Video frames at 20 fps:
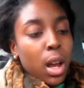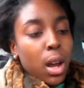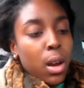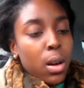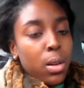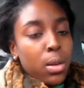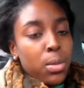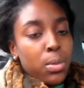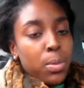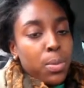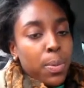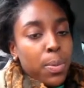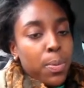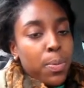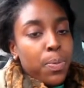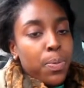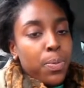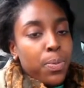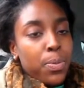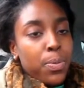Um,
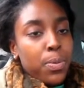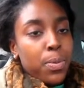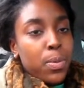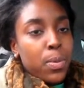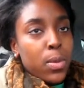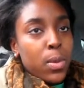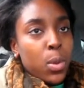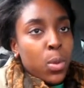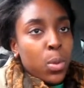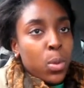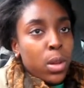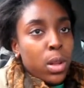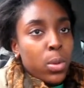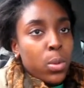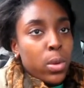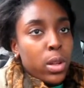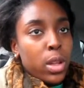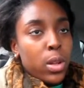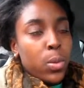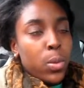
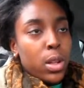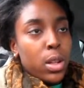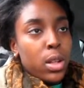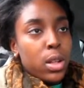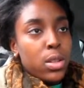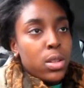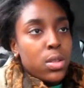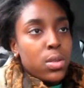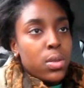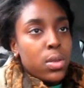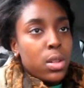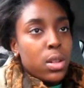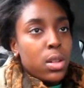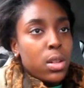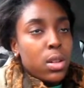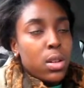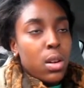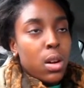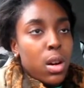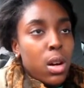when we went into
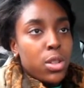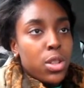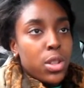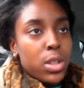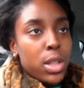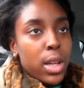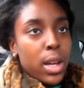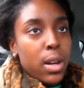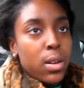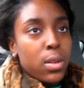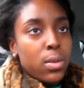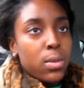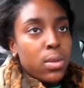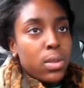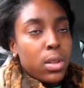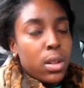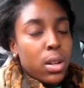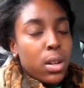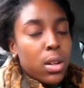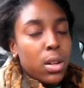the
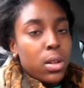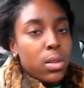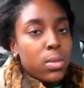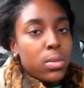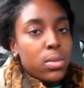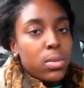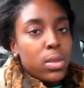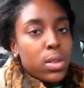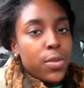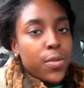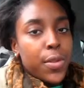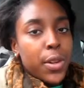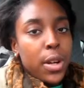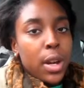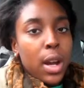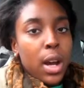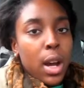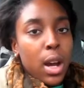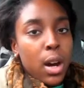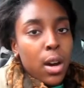ultrasound um, to figure
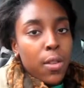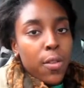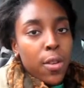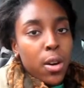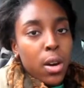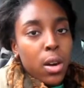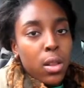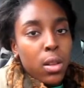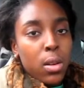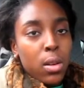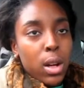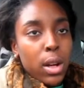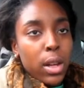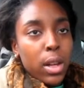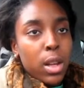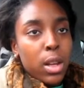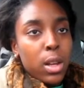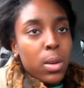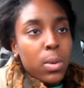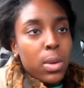out how far along I
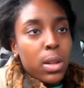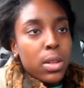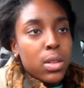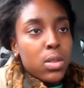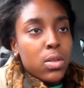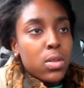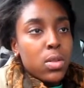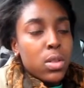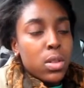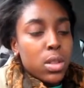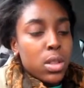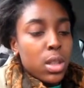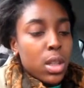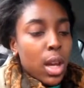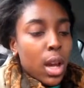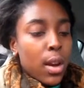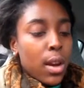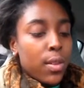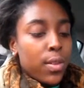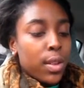am and to see
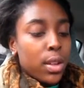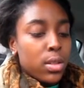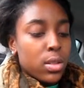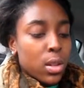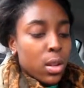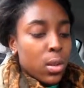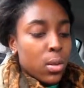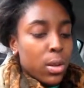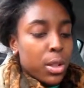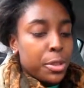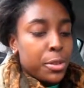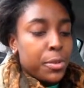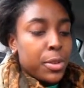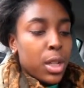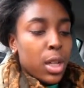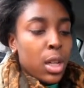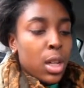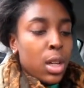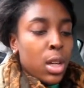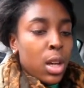how everything's going.
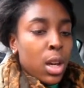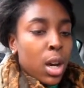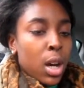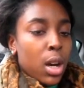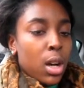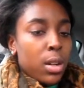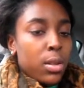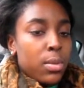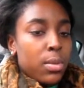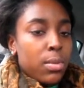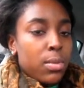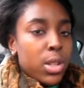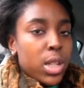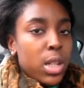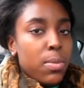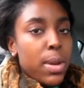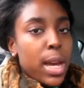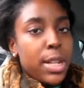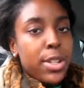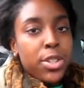Um,
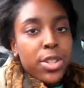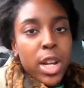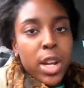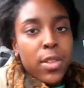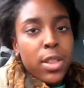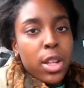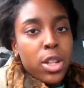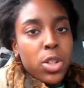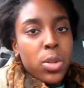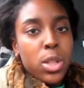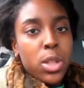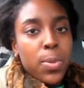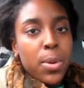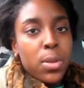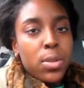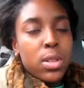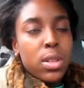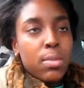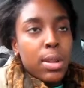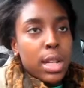she measured everything she was
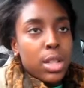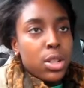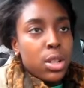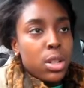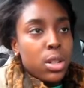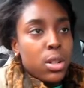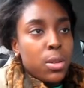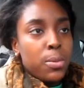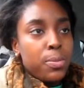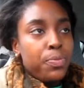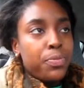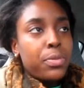supposed to measure.